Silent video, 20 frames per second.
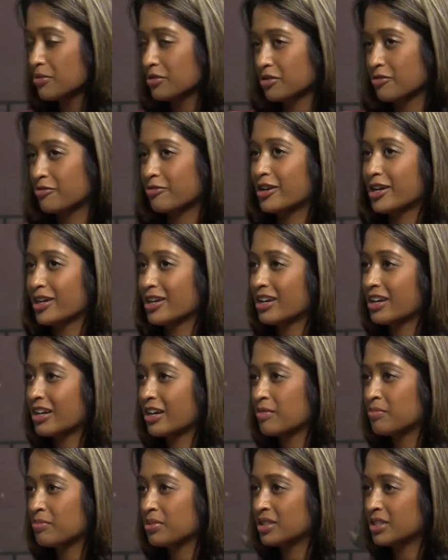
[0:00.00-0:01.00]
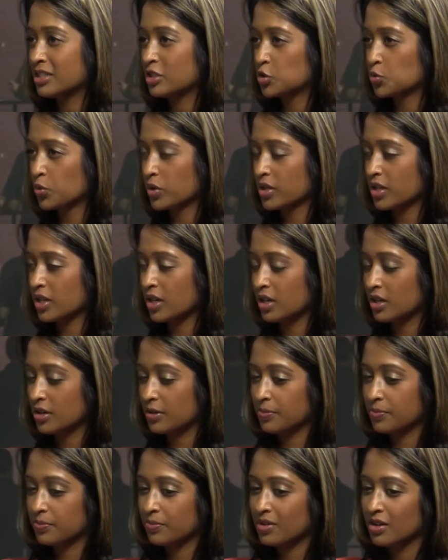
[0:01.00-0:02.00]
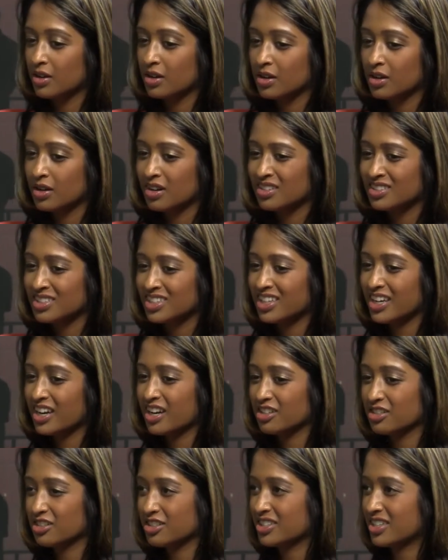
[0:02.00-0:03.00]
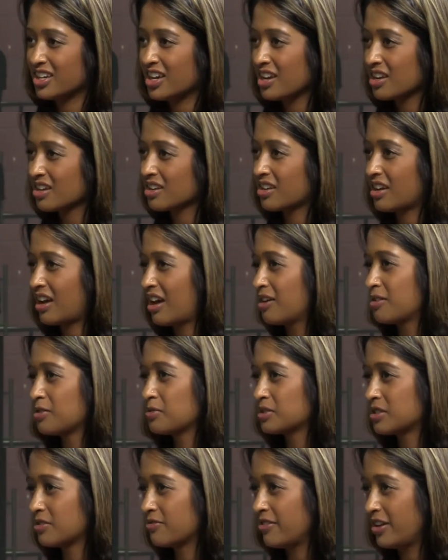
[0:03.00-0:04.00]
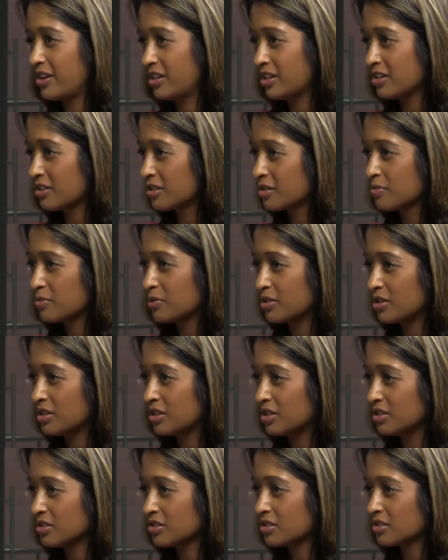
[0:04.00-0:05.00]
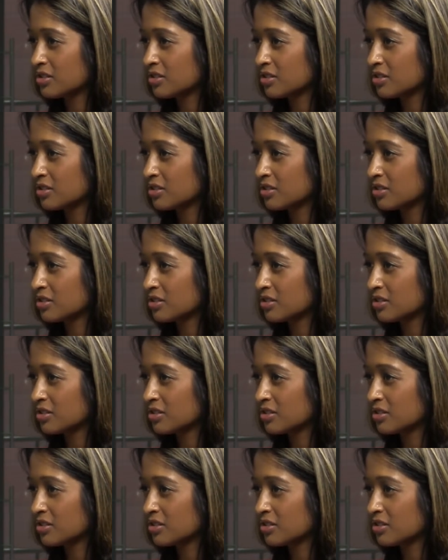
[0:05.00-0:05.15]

in the fracking companies, were they, did they understand how it was affecting the communities?